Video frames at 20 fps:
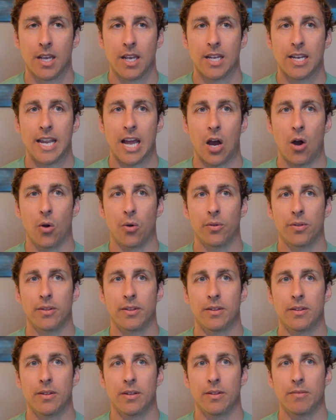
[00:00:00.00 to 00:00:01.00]
Now,
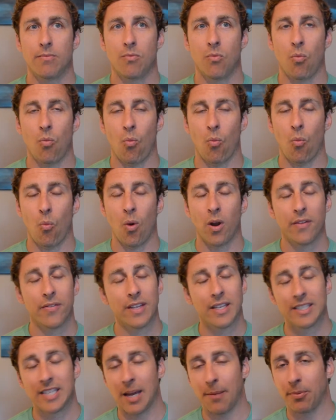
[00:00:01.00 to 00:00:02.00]
one of the
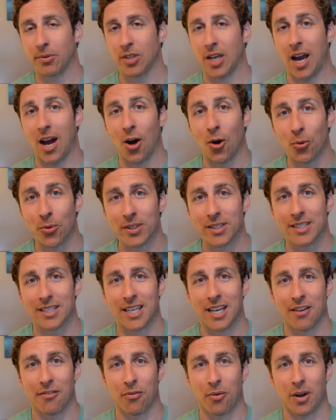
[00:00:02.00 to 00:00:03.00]
examples I always
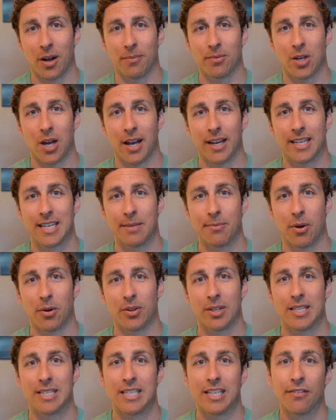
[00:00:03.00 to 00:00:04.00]
give when I'm talking about
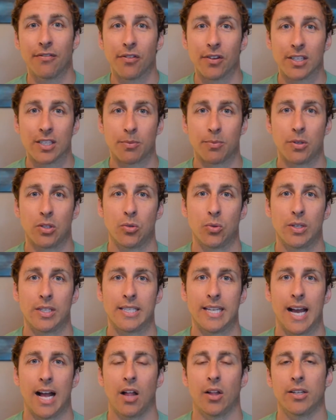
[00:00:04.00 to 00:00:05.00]
the difference between
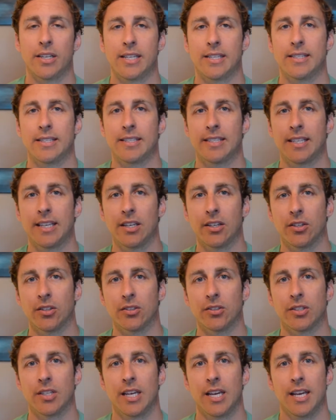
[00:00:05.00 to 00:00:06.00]
talent and
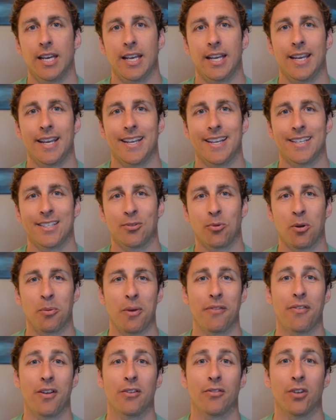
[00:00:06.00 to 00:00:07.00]
skills is one of
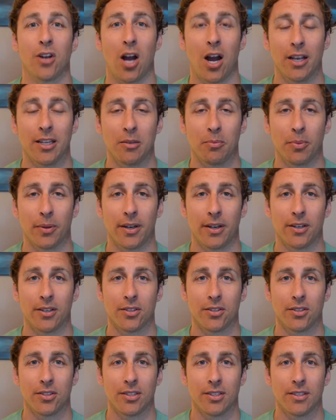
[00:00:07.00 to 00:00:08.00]
my favorite hockey
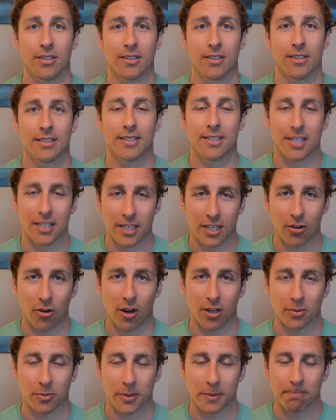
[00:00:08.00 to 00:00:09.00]
players, Sidney
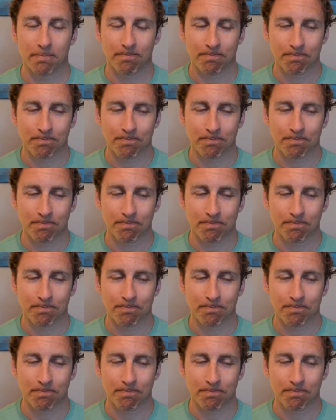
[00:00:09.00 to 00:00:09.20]
Crosby.